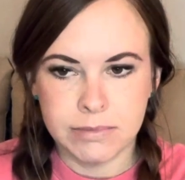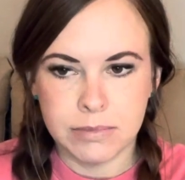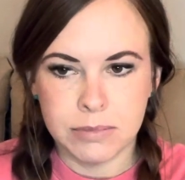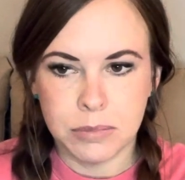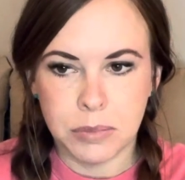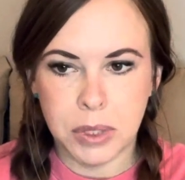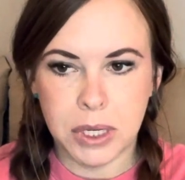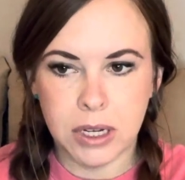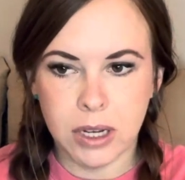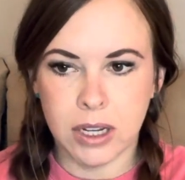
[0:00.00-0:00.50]

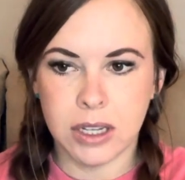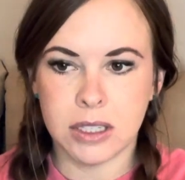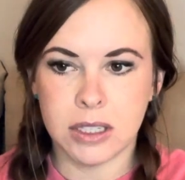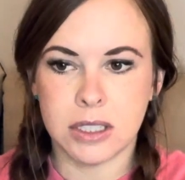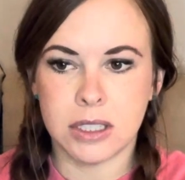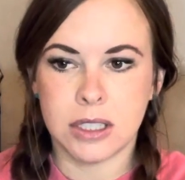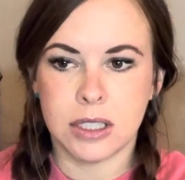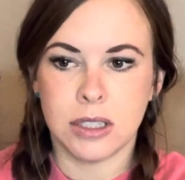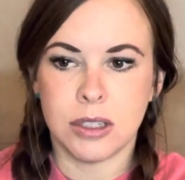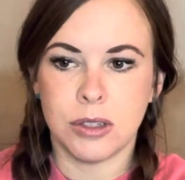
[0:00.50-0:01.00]

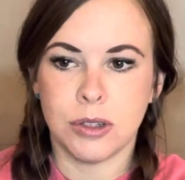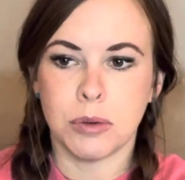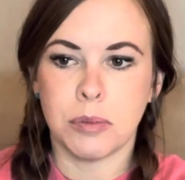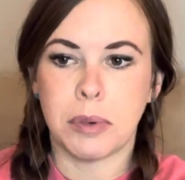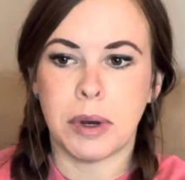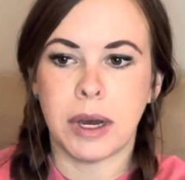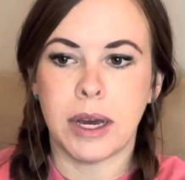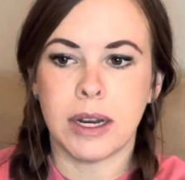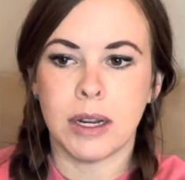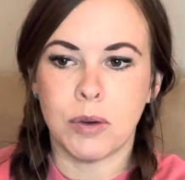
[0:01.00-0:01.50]
Because your
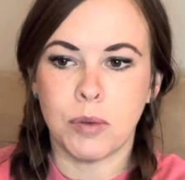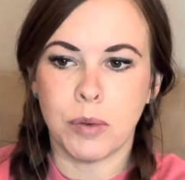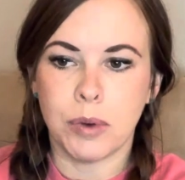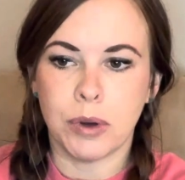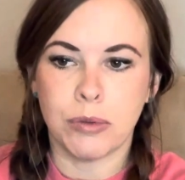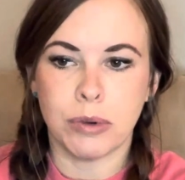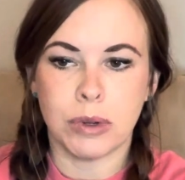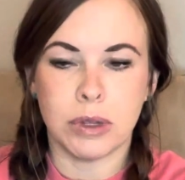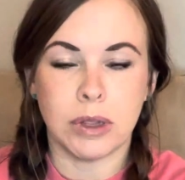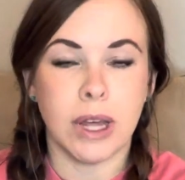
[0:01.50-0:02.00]
body will
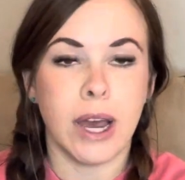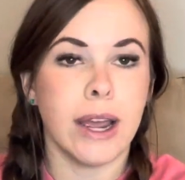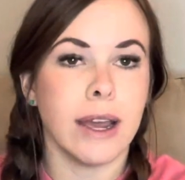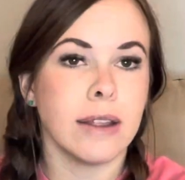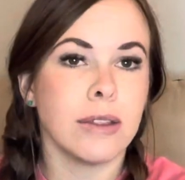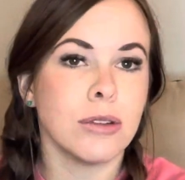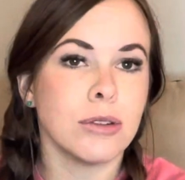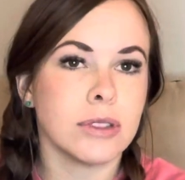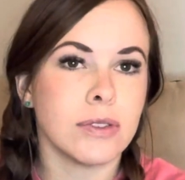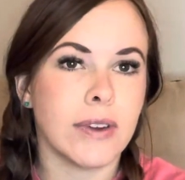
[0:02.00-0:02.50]
rely on
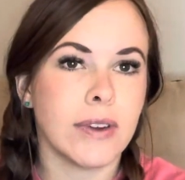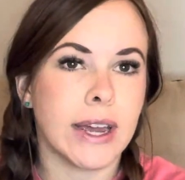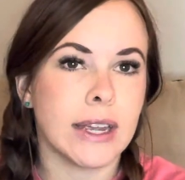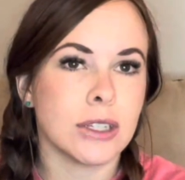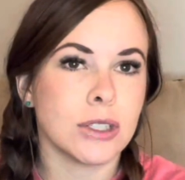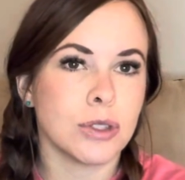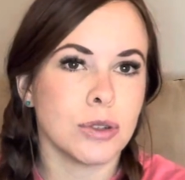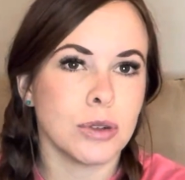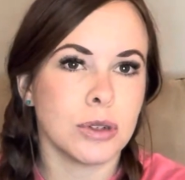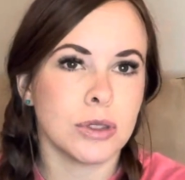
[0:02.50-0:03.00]
those fat
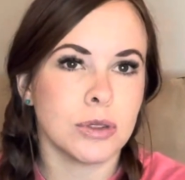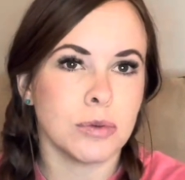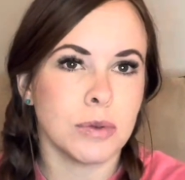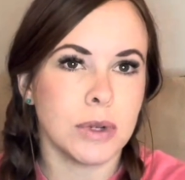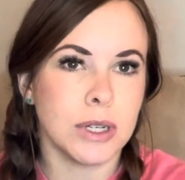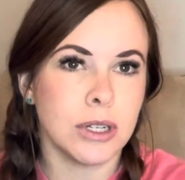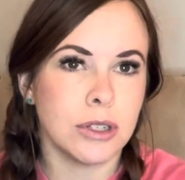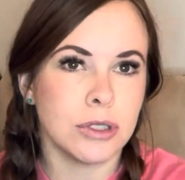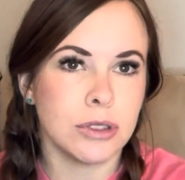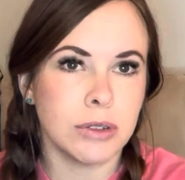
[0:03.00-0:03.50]
stores
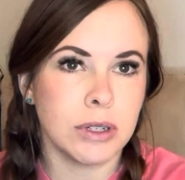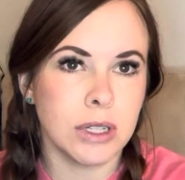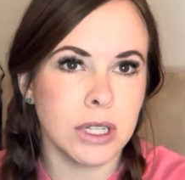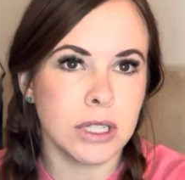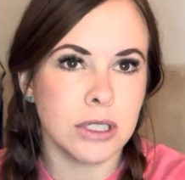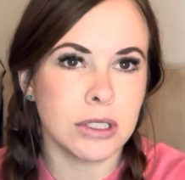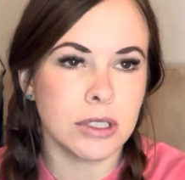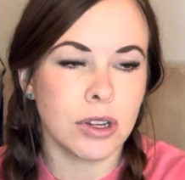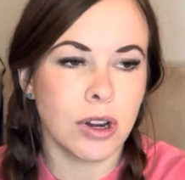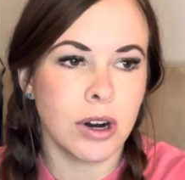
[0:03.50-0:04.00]
when you're doing
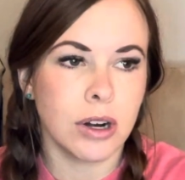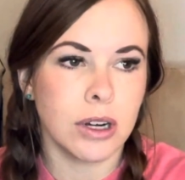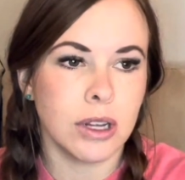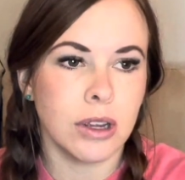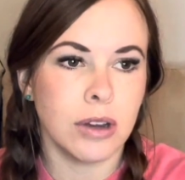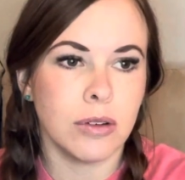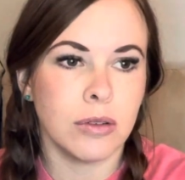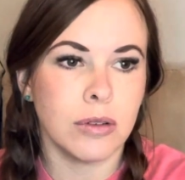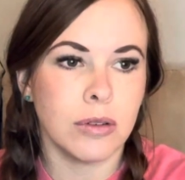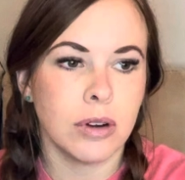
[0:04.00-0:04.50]
LISS
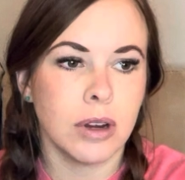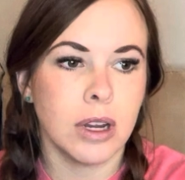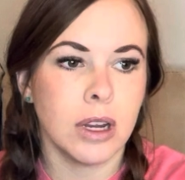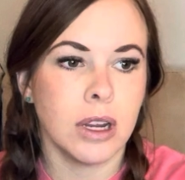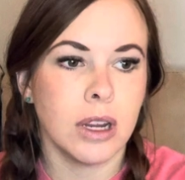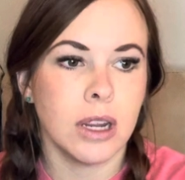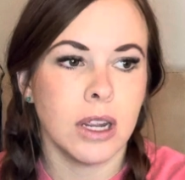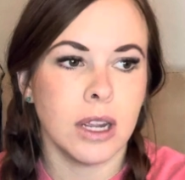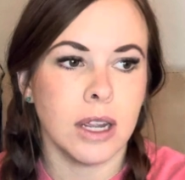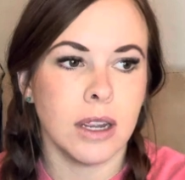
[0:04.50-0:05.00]
cardio,
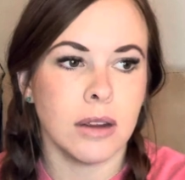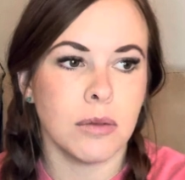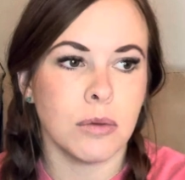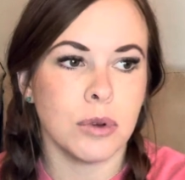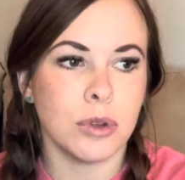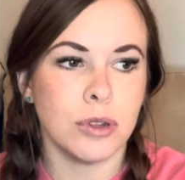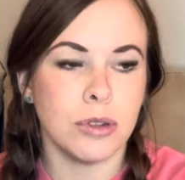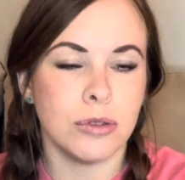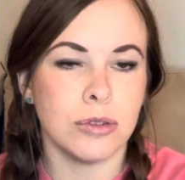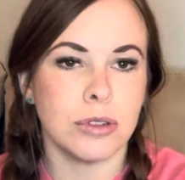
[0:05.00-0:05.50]
it will
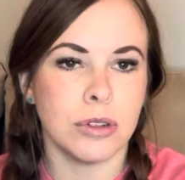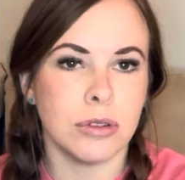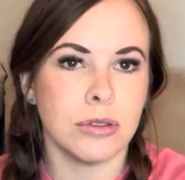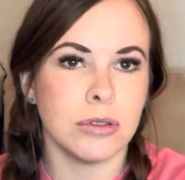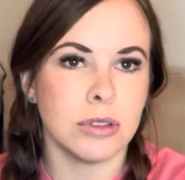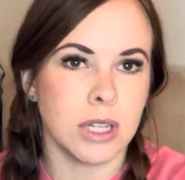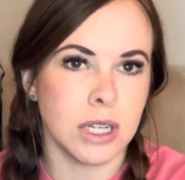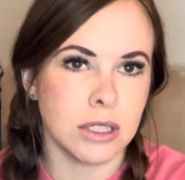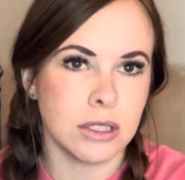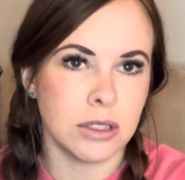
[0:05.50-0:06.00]
use
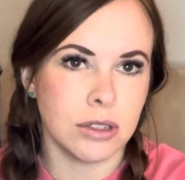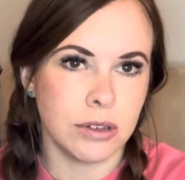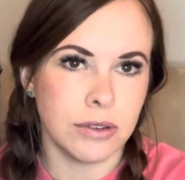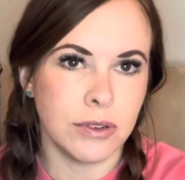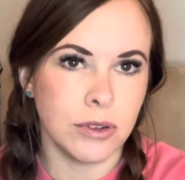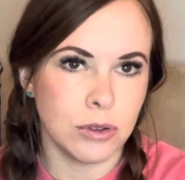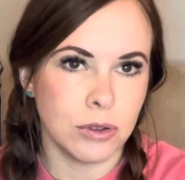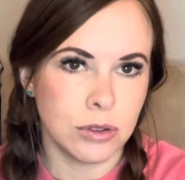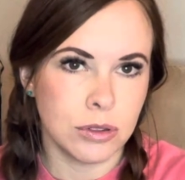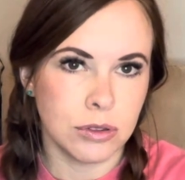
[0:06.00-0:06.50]
those as their
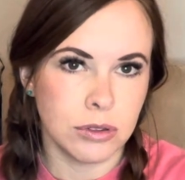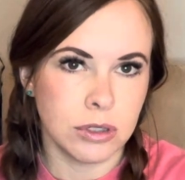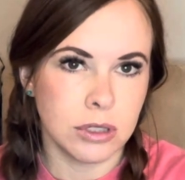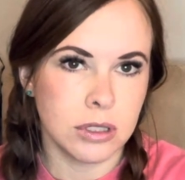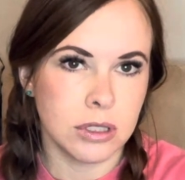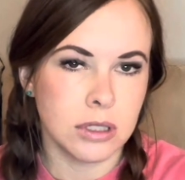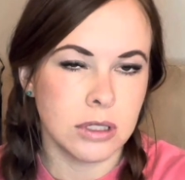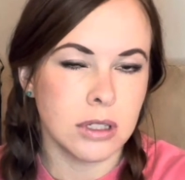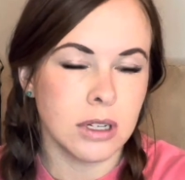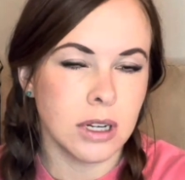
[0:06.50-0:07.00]
fuel
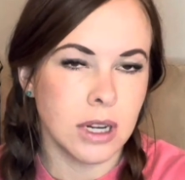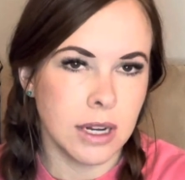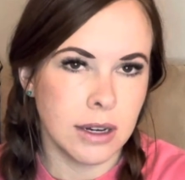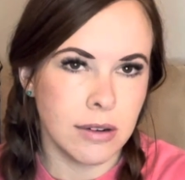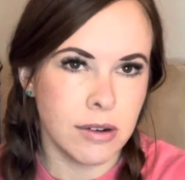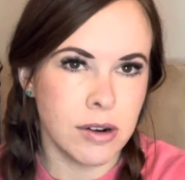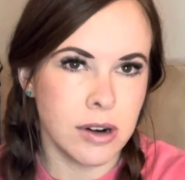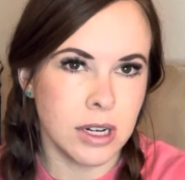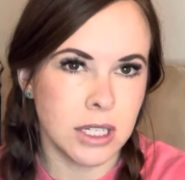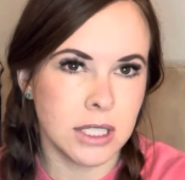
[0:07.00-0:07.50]
source. And I
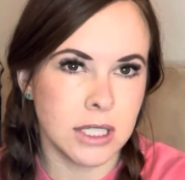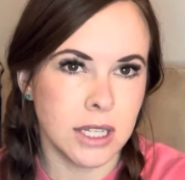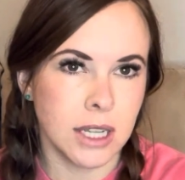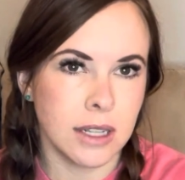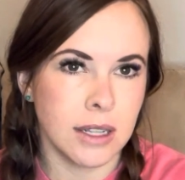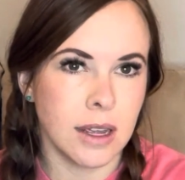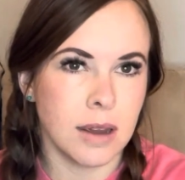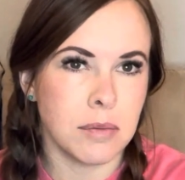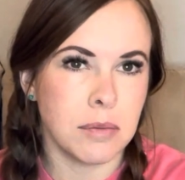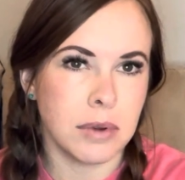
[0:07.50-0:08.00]
already said
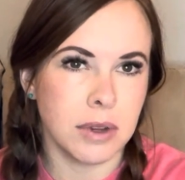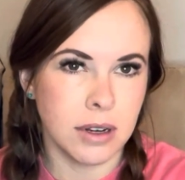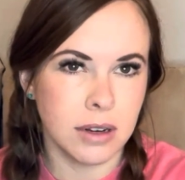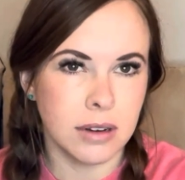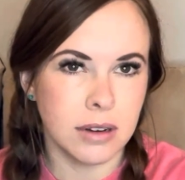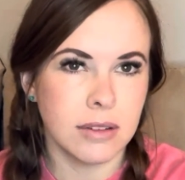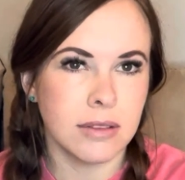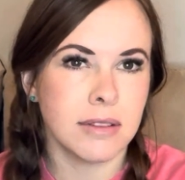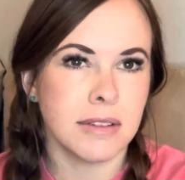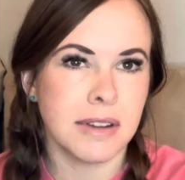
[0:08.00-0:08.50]
that, but
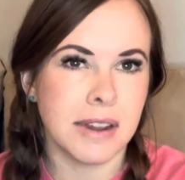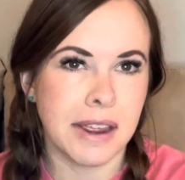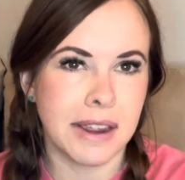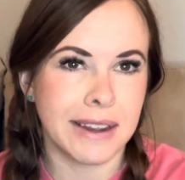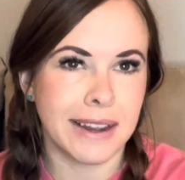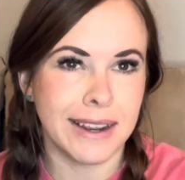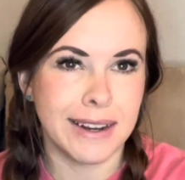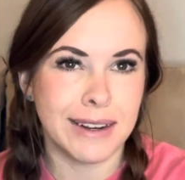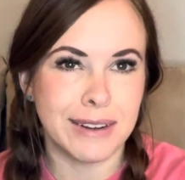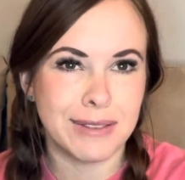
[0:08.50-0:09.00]
I
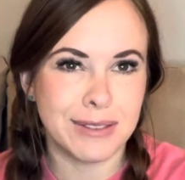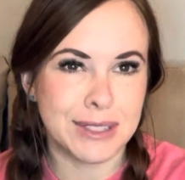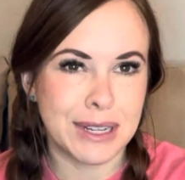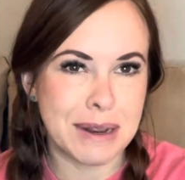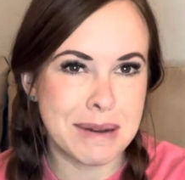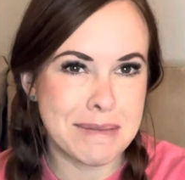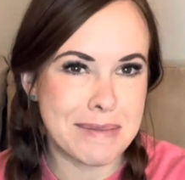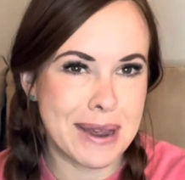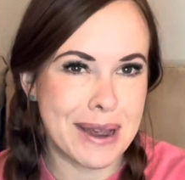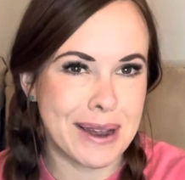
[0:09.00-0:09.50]
kind of said
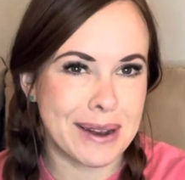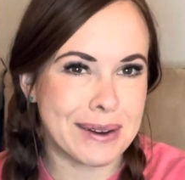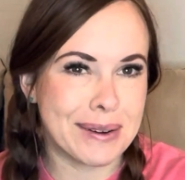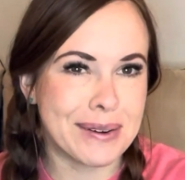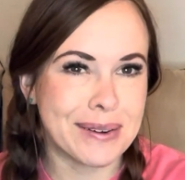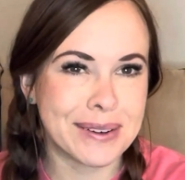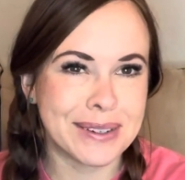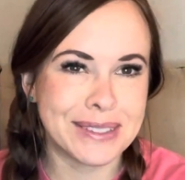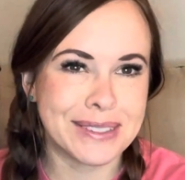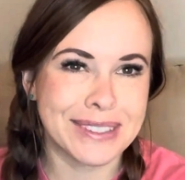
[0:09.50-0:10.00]
it
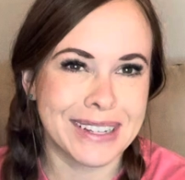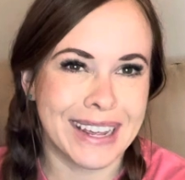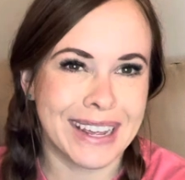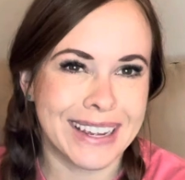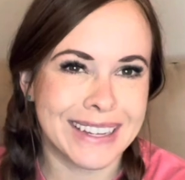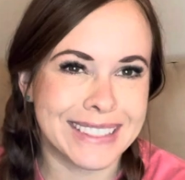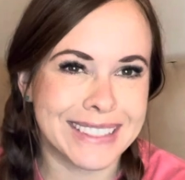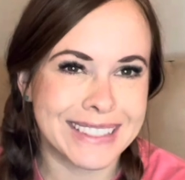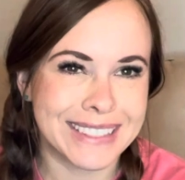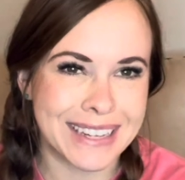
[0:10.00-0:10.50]
backwards
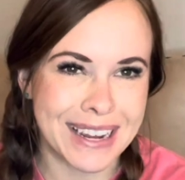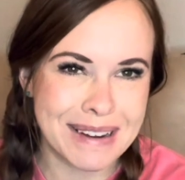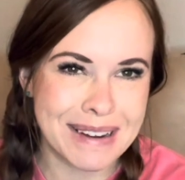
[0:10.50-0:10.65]
last